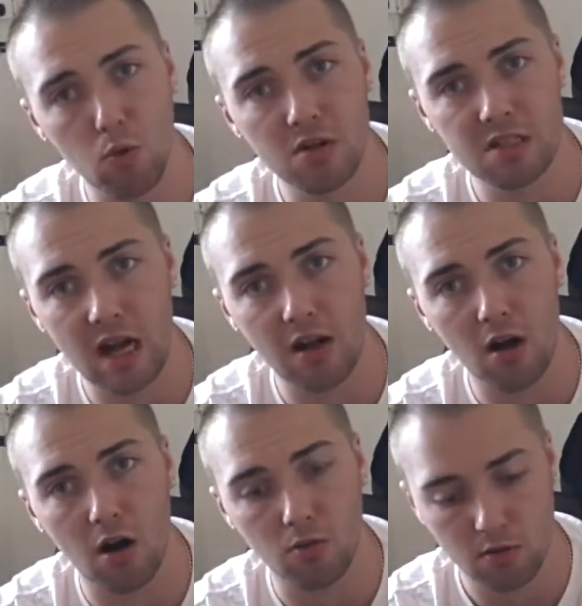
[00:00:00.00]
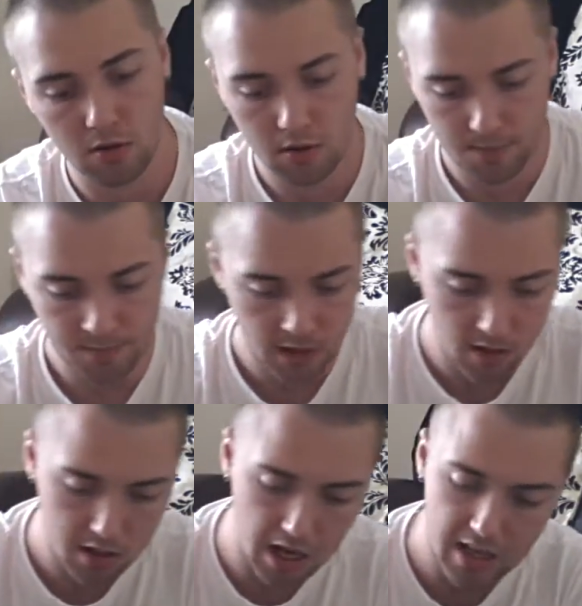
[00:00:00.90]
was that cold,
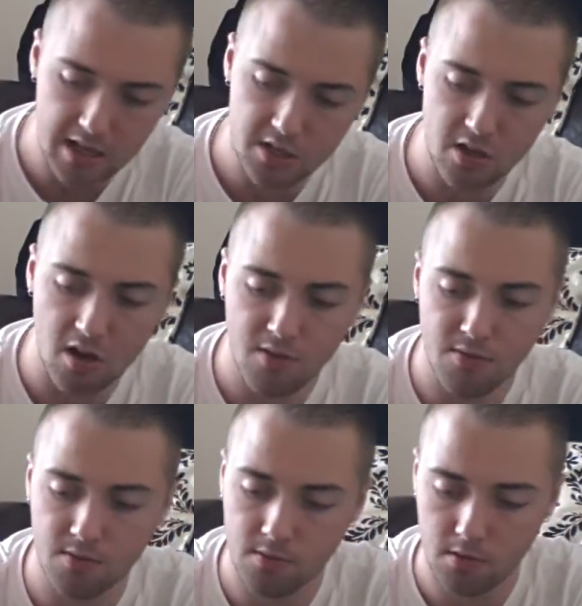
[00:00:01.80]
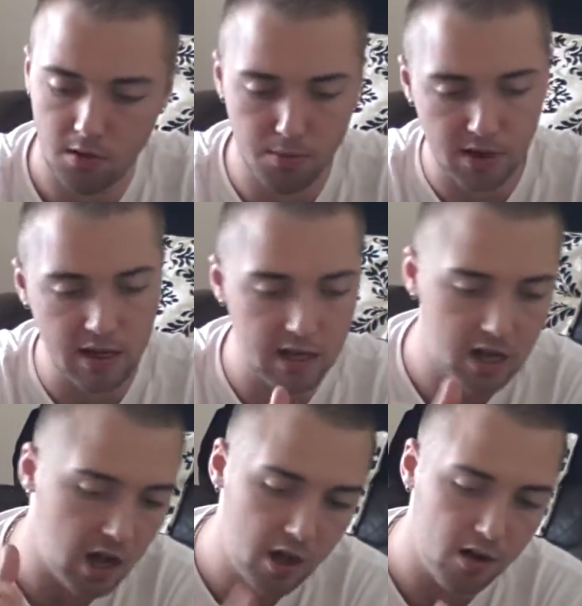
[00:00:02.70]
cut this off, completely
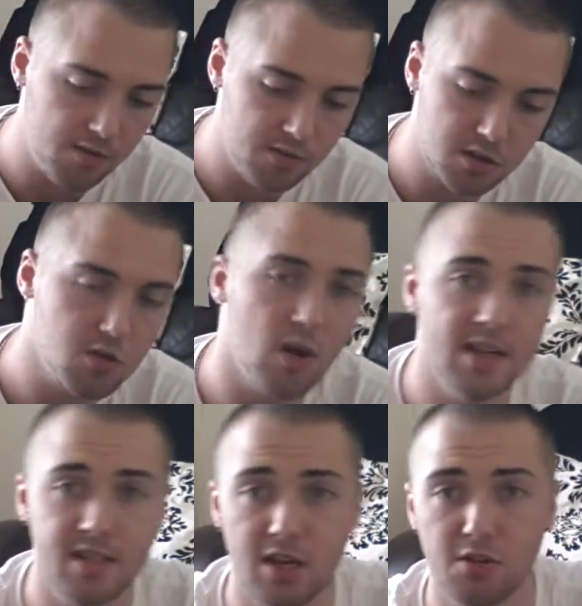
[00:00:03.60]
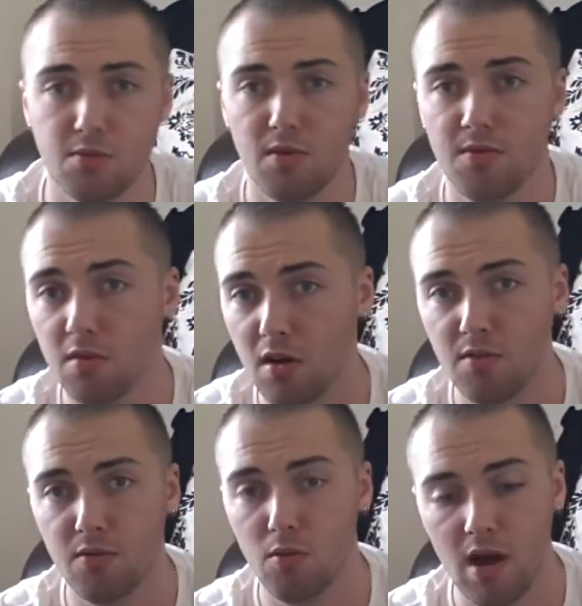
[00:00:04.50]
cut it off in the square section with your
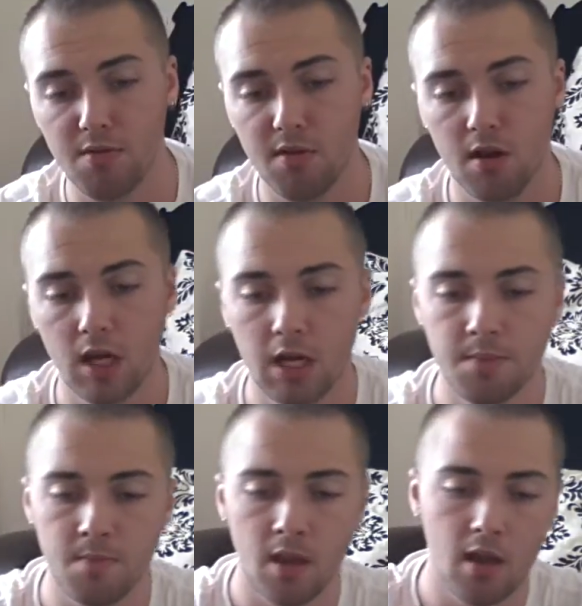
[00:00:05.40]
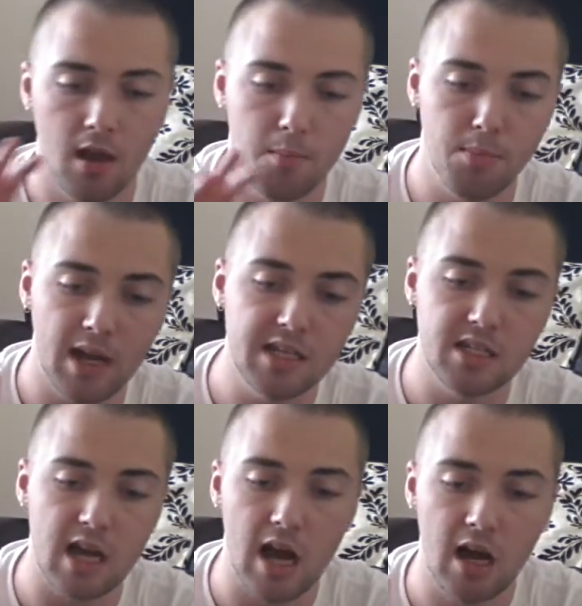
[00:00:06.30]
knife or whatever, and place
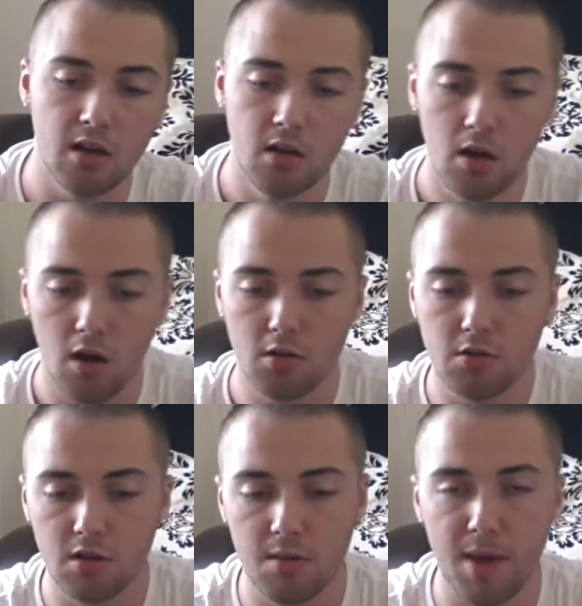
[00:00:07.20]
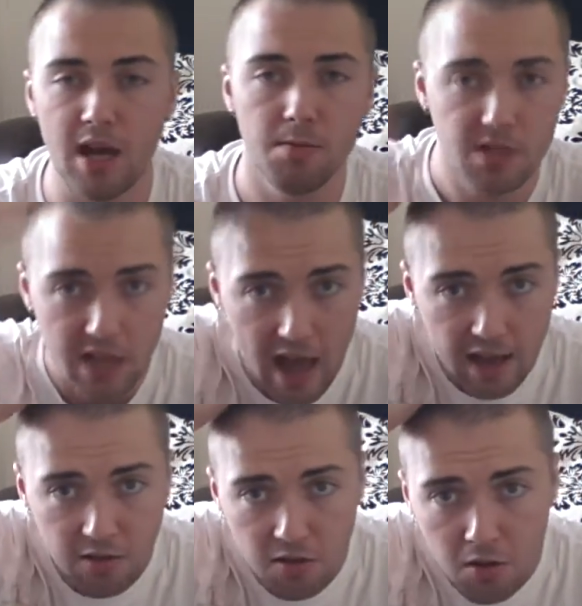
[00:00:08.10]
that onto the baby's
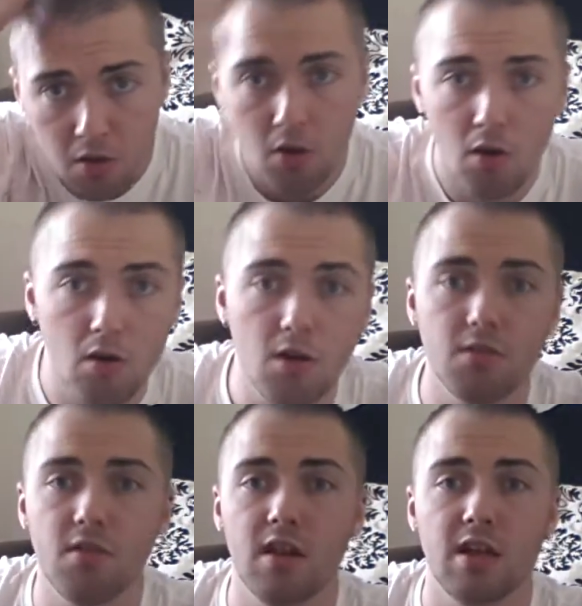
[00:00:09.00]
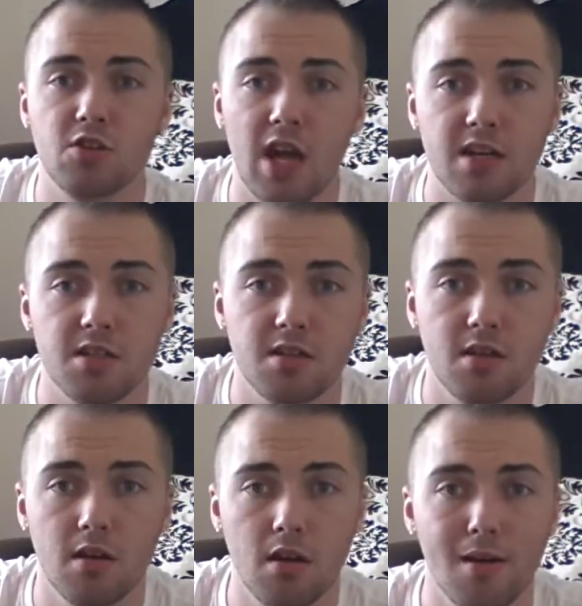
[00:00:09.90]
head or onto their chest.
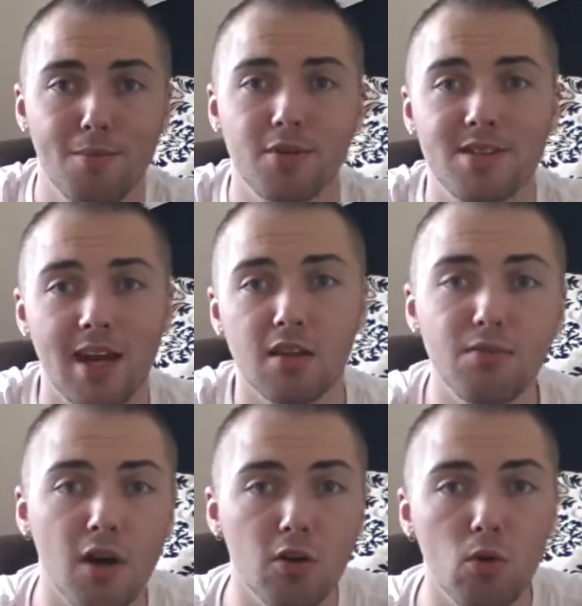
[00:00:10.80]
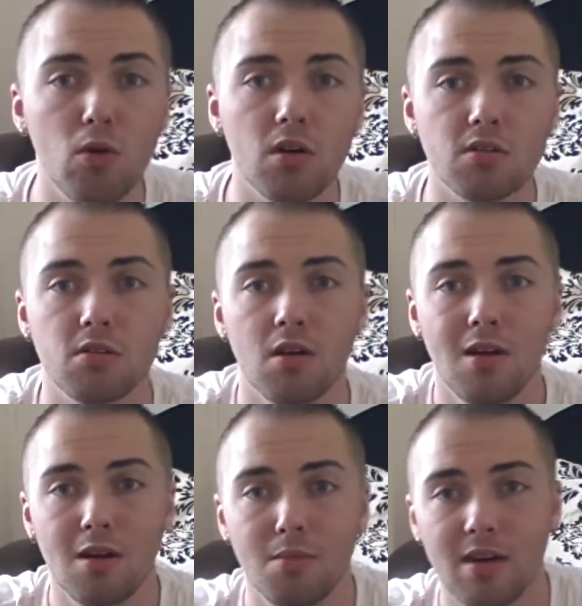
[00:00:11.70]
Protect the vital organs,
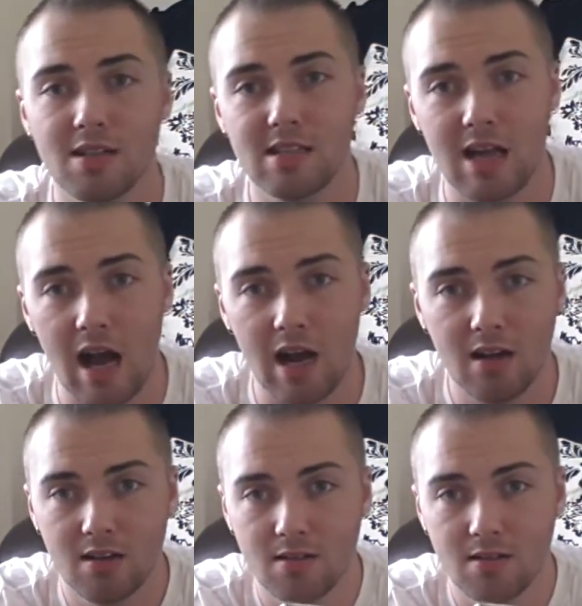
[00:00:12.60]
because that